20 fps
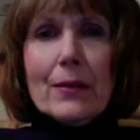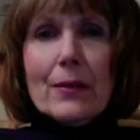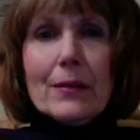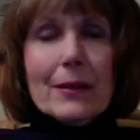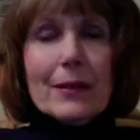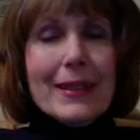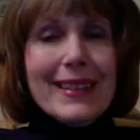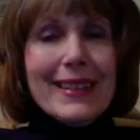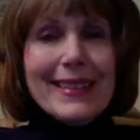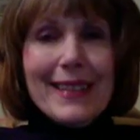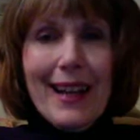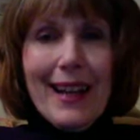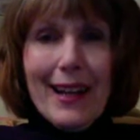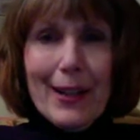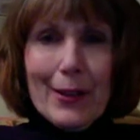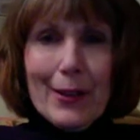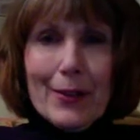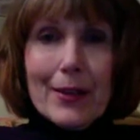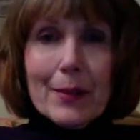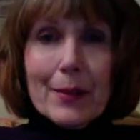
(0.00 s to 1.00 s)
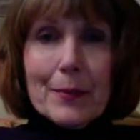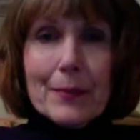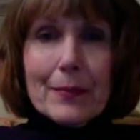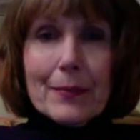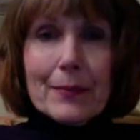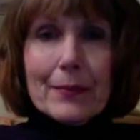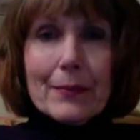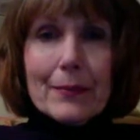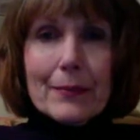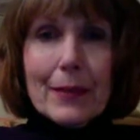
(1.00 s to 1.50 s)
desire them.
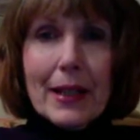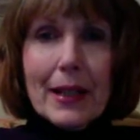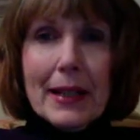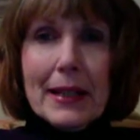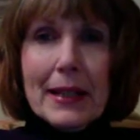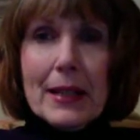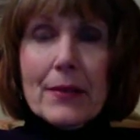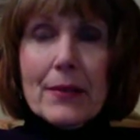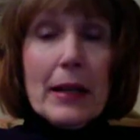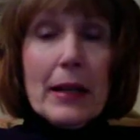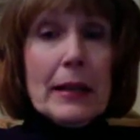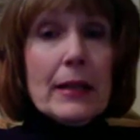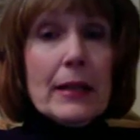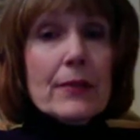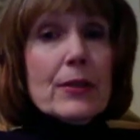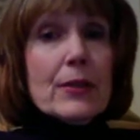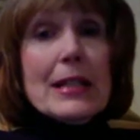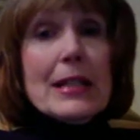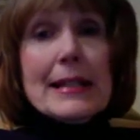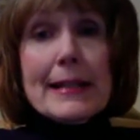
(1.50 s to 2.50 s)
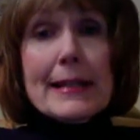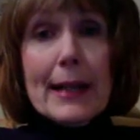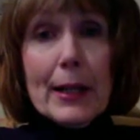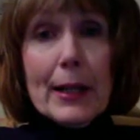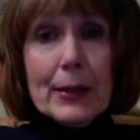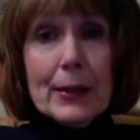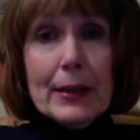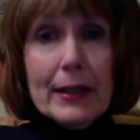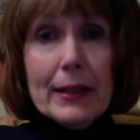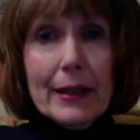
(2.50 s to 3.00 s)
I never
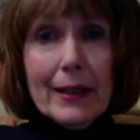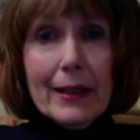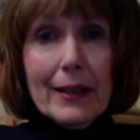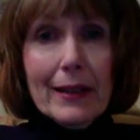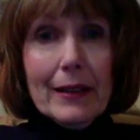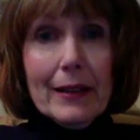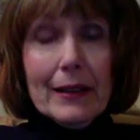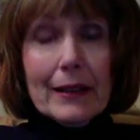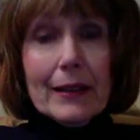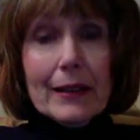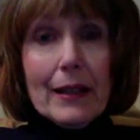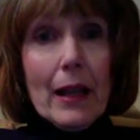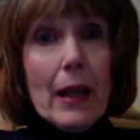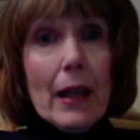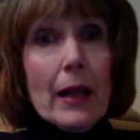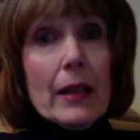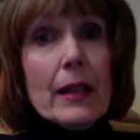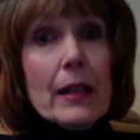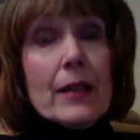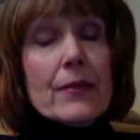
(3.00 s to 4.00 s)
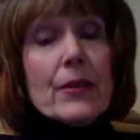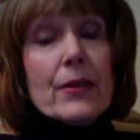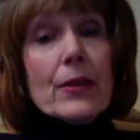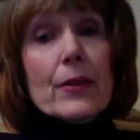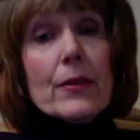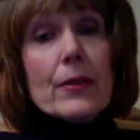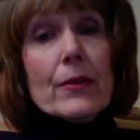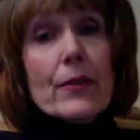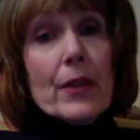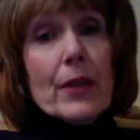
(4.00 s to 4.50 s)
desired these. I never
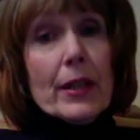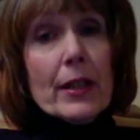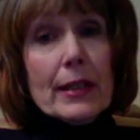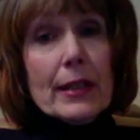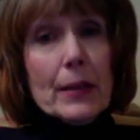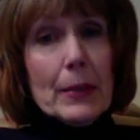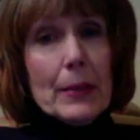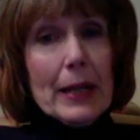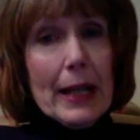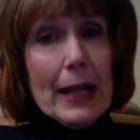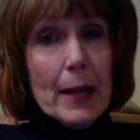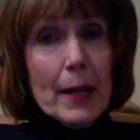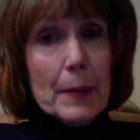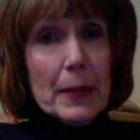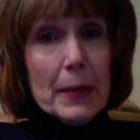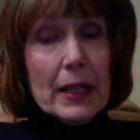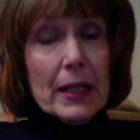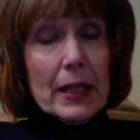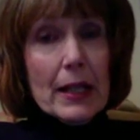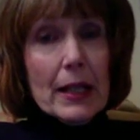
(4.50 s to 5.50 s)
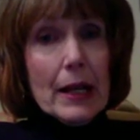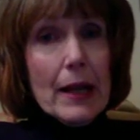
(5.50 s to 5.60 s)
thought they would happen.